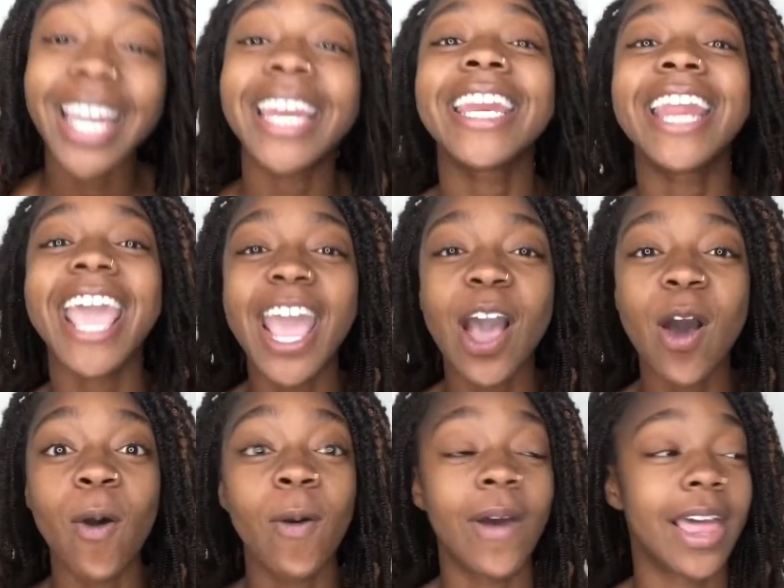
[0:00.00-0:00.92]

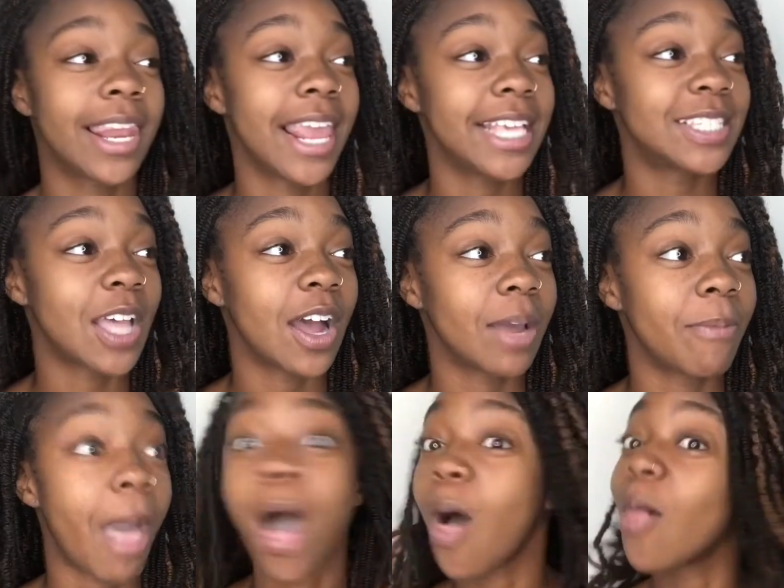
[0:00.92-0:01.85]
Now let's talk
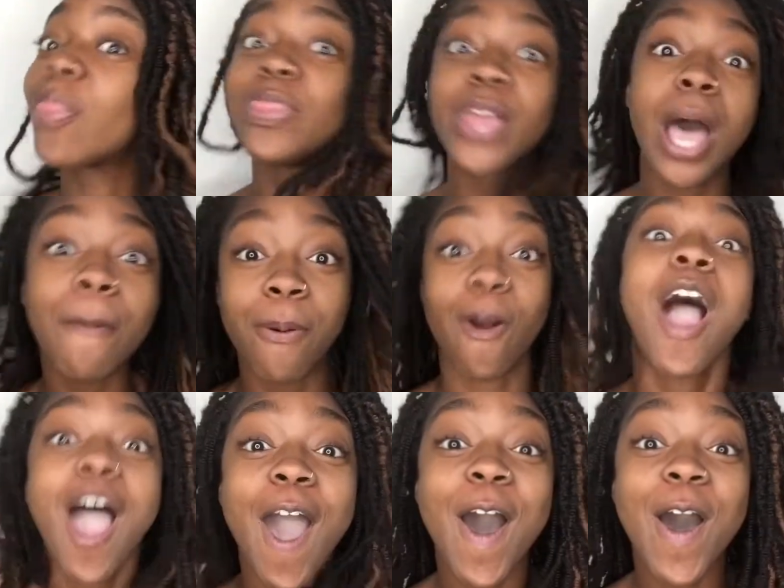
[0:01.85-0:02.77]
about the
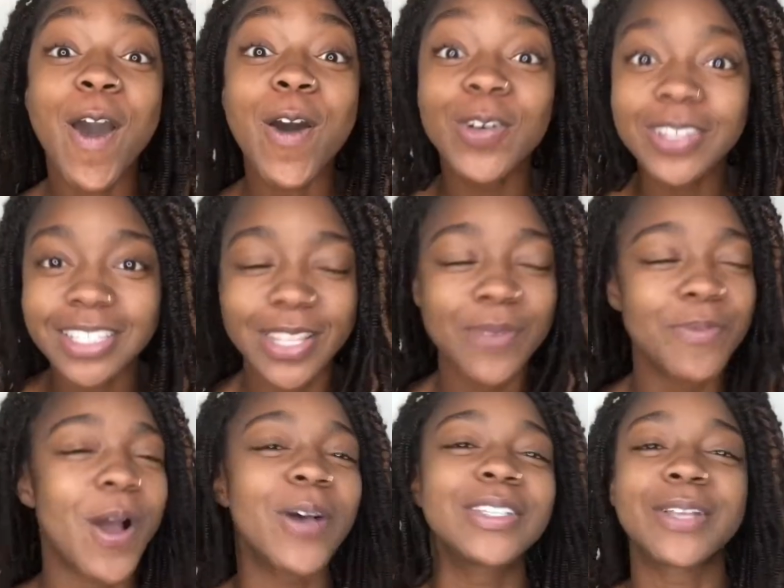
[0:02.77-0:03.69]
pros
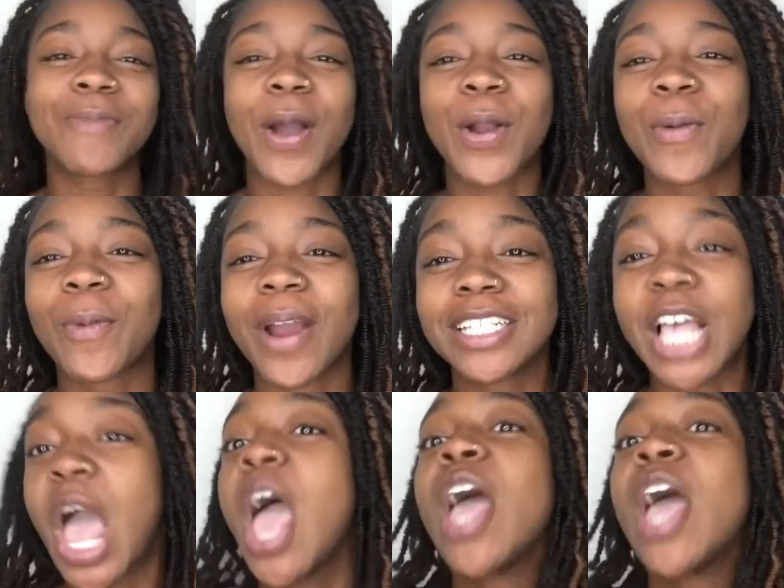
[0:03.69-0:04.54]
to micro braids.